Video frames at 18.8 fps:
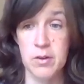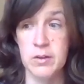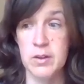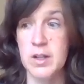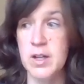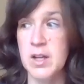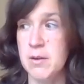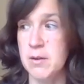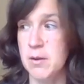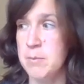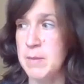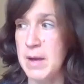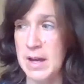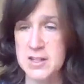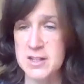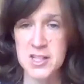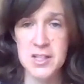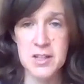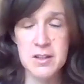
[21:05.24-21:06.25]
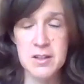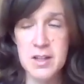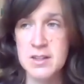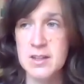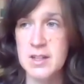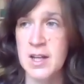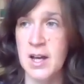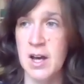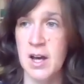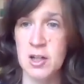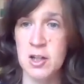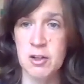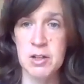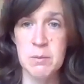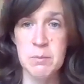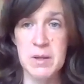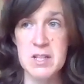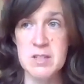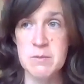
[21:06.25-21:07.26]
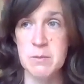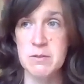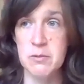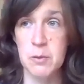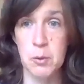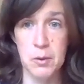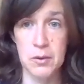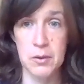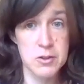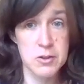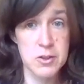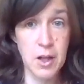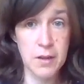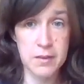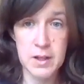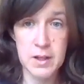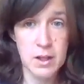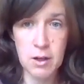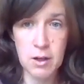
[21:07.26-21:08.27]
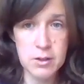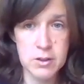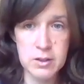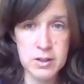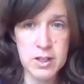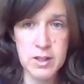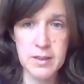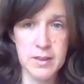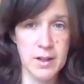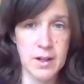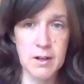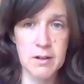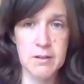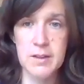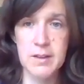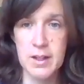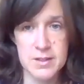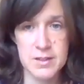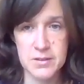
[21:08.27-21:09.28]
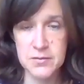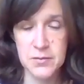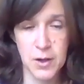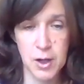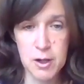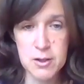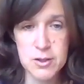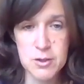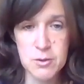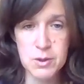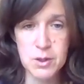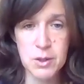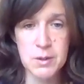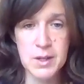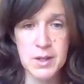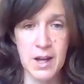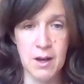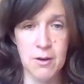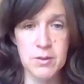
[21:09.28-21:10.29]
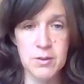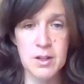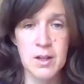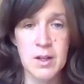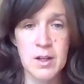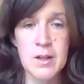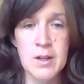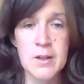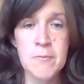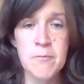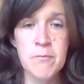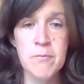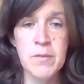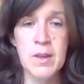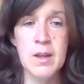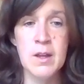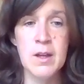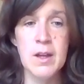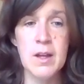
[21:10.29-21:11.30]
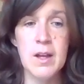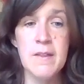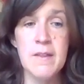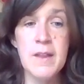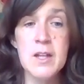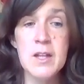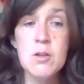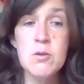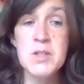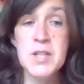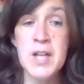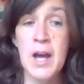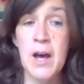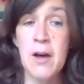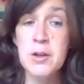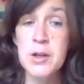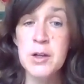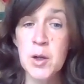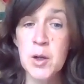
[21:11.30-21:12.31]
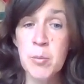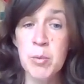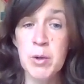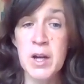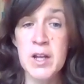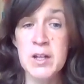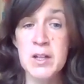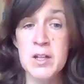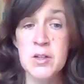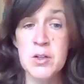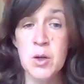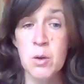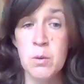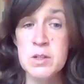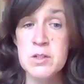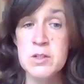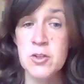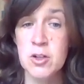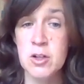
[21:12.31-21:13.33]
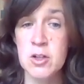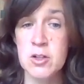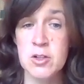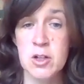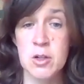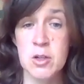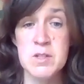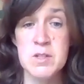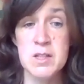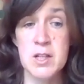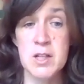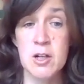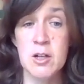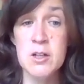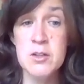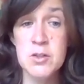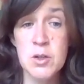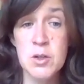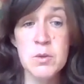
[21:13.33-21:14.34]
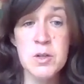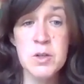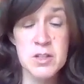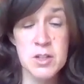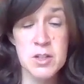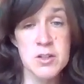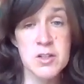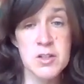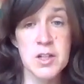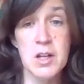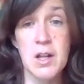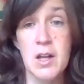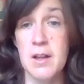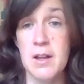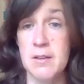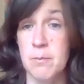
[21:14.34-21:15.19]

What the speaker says: Like, imagine it like the concrete basement floor. There's nothing underneath there. That's as far as you can go down. And then you tell your brain in no uncertain terms that there is no discussion